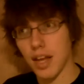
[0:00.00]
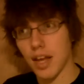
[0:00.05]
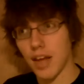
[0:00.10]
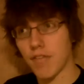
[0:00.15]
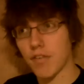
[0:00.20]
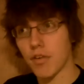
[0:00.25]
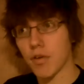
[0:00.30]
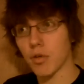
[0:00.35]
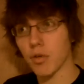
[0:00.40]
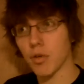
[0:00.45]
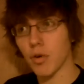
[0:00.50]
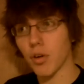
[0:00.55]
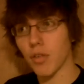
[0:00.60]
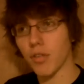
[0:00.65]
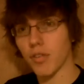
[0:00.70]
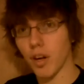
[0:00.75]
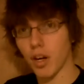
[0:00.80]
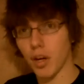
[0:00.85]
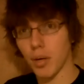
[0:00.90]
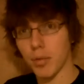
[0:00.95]
If you're going
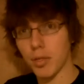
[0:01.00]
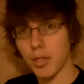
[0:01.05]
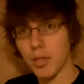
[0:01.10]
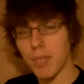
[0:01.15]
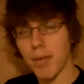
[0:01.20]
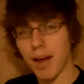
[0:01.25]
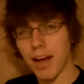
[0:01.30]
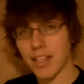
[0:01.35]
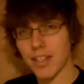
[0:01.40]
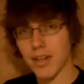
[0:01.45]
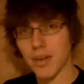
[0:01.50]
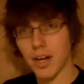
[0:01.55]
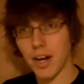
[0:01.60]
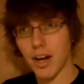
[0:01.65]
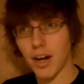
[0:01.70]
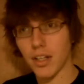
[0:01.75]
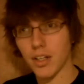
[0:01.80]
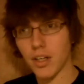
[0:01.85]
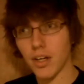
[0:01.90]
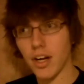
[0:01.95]
for a complete maxed out
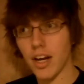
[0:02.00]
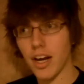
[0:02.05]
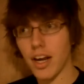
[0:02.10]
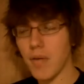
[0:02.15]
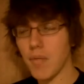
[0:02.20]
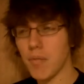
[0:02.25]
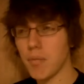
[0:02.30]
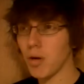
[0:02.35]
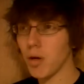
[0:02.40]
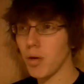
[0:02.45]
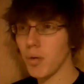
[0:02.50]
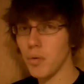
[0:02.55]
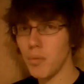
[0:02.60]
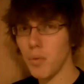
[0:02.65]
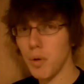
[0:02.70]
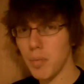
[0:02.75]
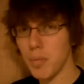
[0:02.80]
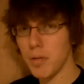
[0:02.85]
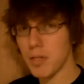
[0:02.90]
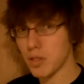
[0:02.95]
character, it probably
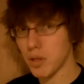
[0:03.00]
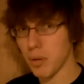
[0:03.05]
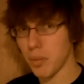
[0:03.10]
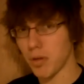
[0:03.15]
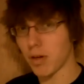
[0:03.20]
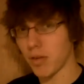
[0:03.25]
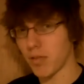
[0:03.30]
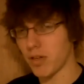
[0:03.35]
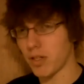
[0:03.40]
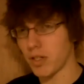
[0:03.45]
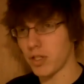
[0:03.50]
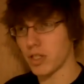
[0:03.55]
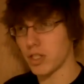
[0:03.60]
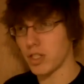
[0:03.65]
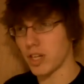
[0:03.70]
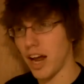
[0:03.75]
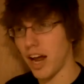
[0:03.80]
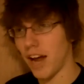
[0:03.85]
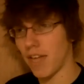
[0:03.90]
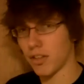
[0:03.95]
would be somewhat efficient
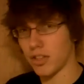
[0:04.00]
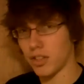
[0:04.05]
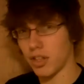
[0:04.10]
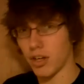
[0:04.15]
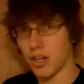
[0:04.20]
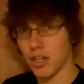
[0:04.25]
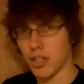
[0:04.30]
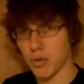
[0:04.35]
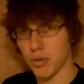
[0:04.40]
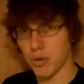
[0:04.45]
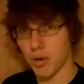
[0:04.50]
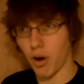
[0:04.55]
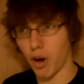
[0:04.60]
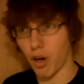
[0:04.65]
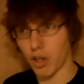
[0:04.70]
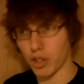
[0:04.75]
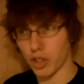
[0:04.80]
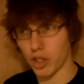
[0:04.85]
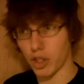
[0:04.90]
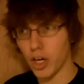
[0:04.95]
to have her turn into an
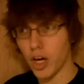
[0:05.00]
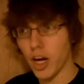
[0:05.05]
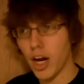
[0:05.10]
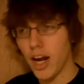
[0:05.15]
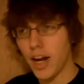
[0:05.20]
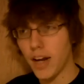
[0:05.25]
Archer,